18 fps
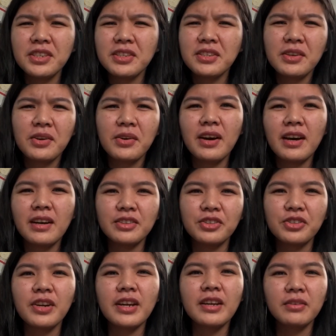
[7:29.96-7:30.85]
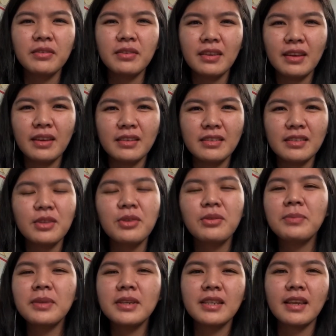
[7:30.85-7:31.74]
Just go out, try new things,
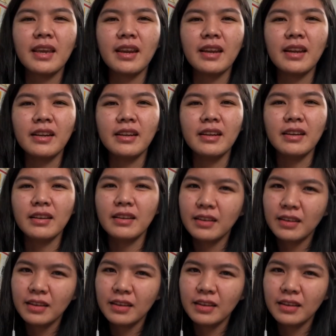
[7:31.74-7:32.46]
don't be scared.